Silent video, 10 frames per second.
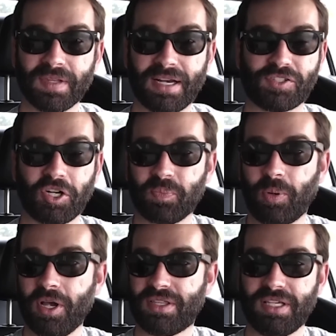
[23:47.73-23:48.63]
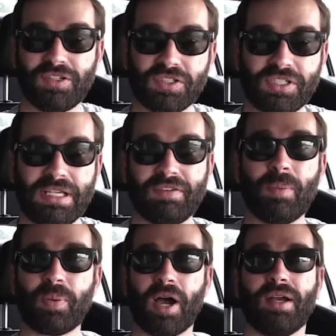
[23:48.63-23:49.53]
At a certain point, you think you just give
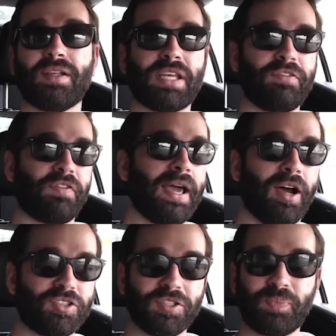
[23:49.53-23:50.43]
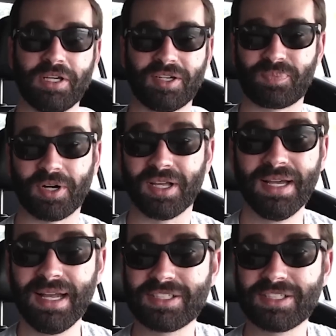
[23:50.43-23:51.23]
up on it and say, fine, I'll just be a good person.